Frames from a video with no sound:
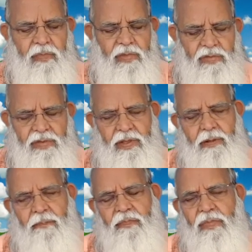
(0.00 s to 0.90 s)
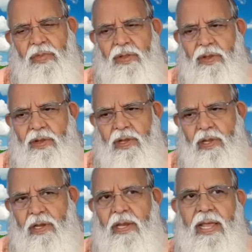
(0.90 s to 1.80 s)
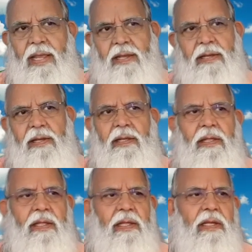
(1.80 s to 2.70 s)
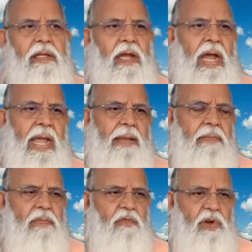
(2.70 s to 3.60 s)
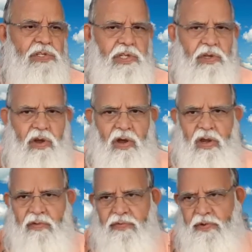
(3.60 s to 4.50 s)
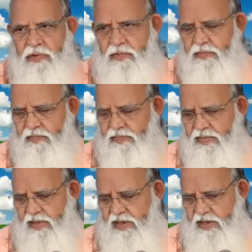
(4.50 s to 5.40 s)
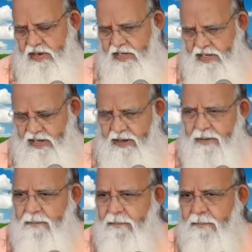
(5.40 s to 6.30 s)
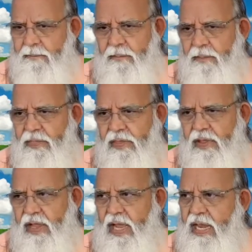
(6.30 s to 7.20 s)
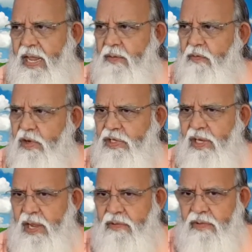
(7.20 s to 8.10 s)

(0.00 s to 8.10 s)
See, like I am watching all of you here sitting, and I am watching every